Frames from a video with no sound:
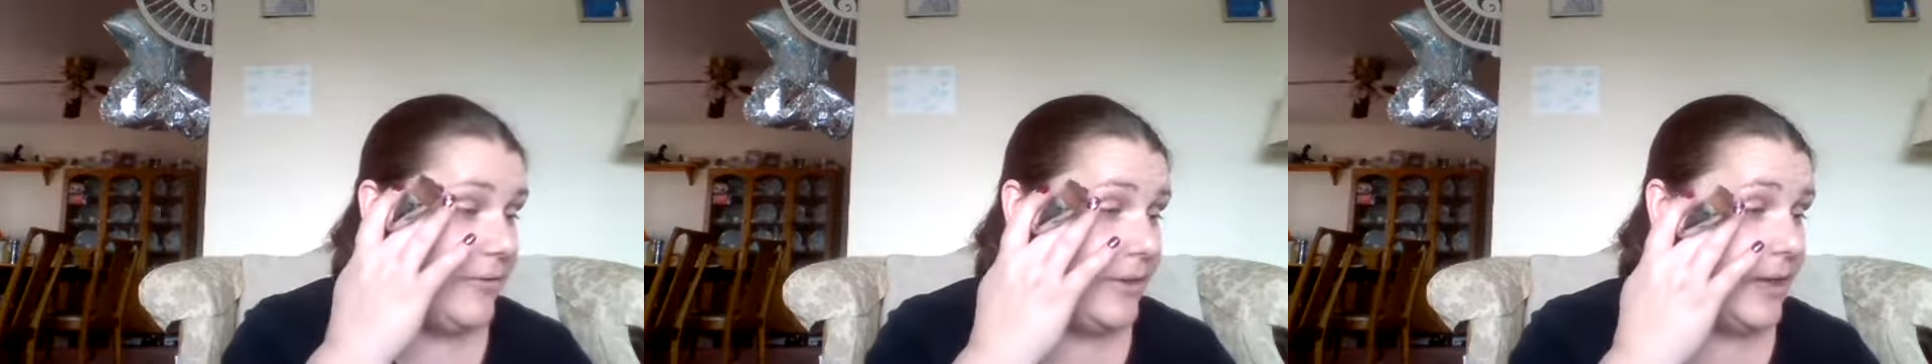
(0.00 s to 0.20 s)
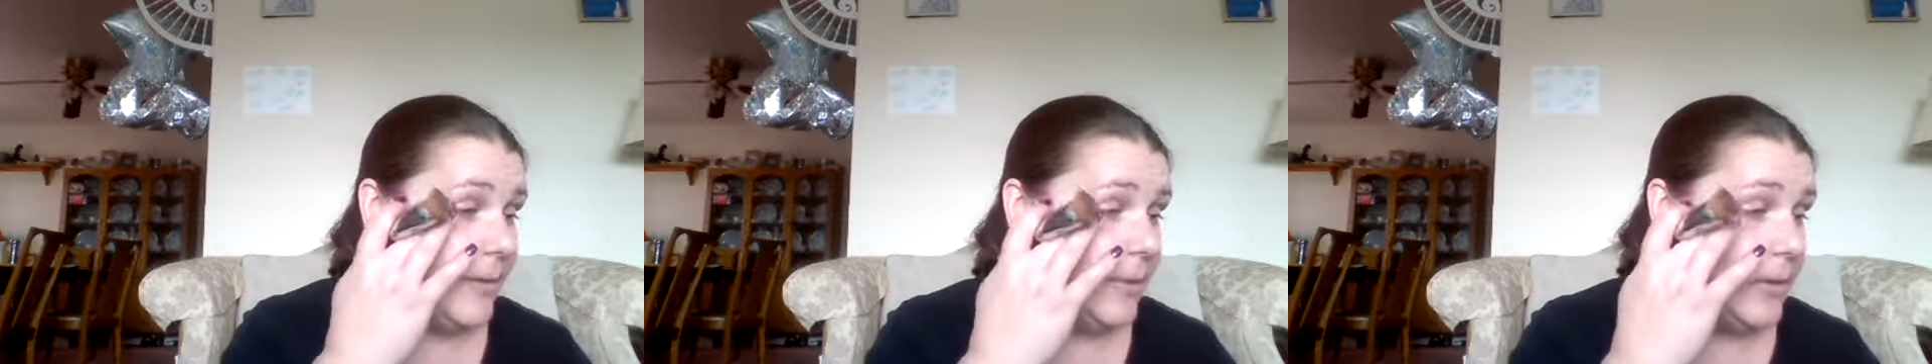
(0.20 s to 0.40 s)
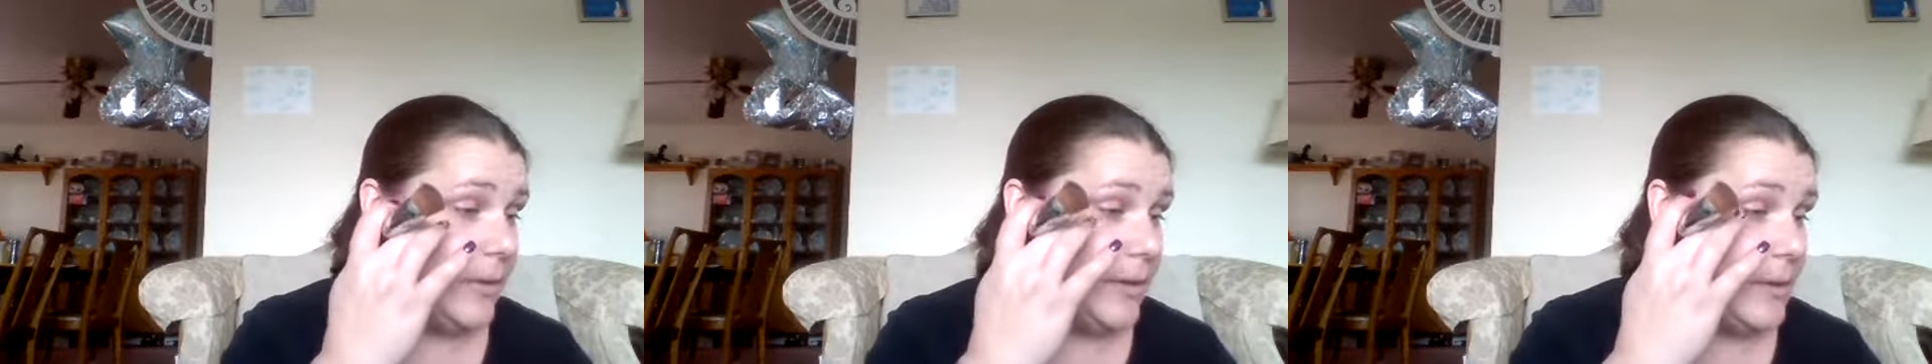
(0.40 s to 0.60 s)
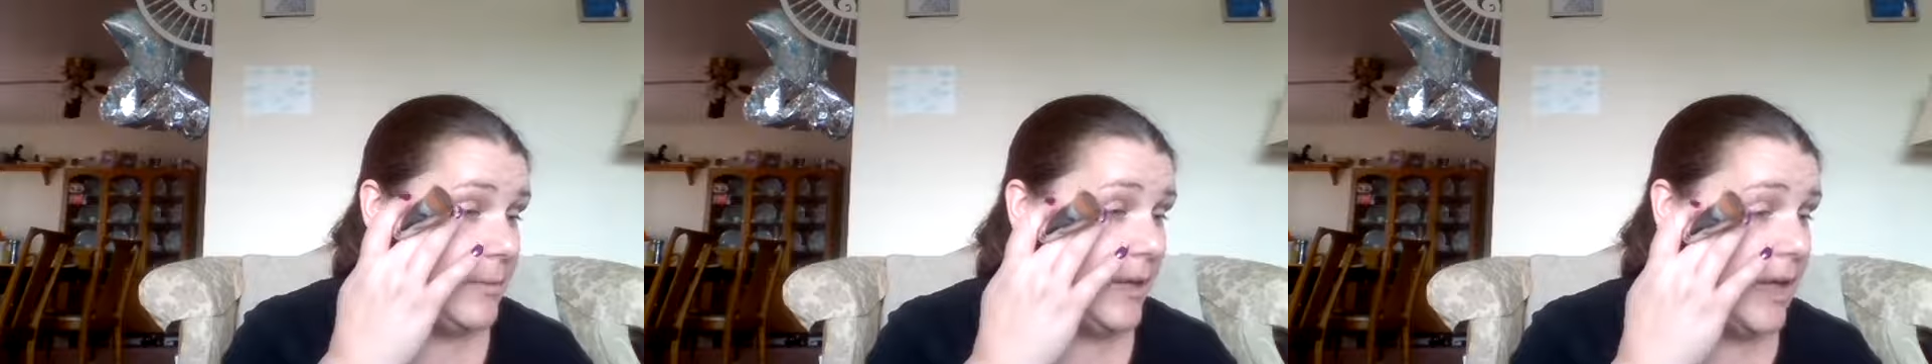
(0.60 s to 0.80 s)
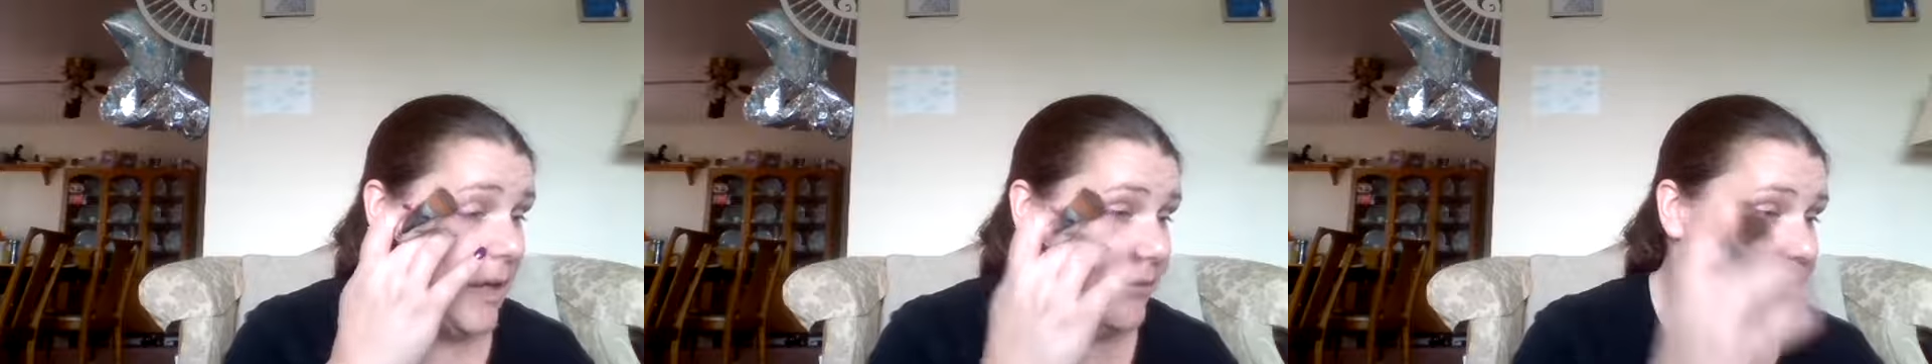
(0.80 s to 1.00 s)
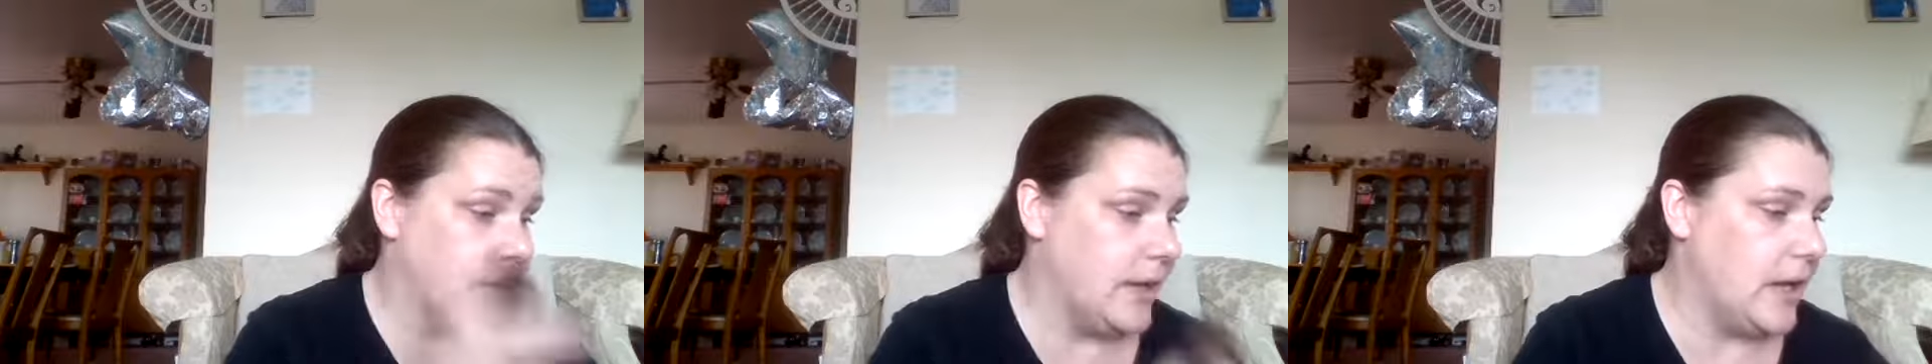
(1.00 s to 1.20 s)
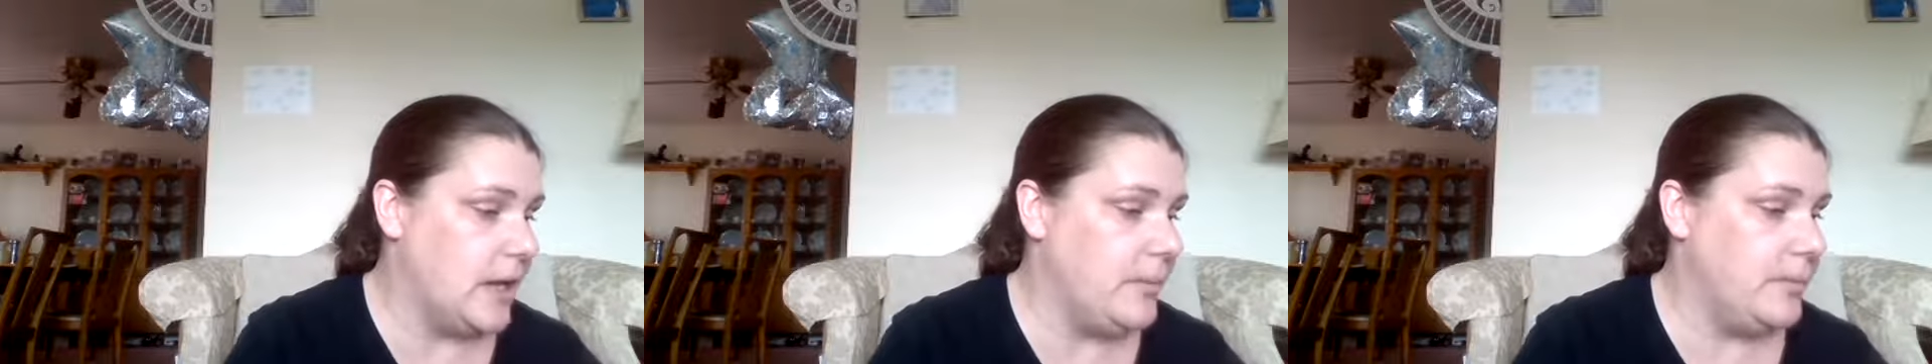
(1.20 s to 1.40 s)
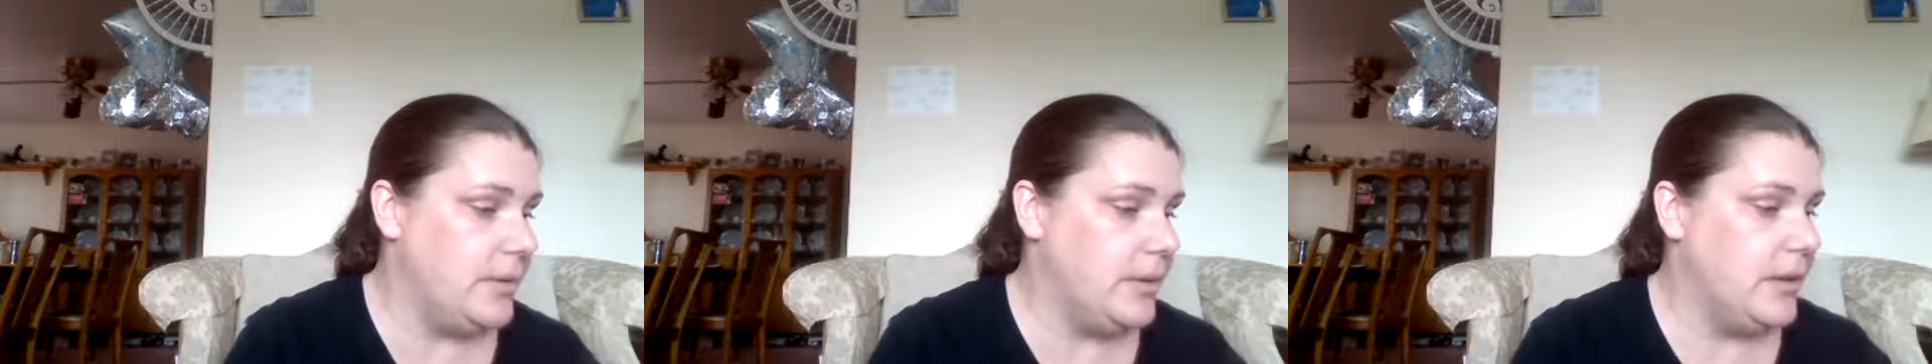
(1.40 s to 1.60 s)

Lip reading: that I'm going to be covering up.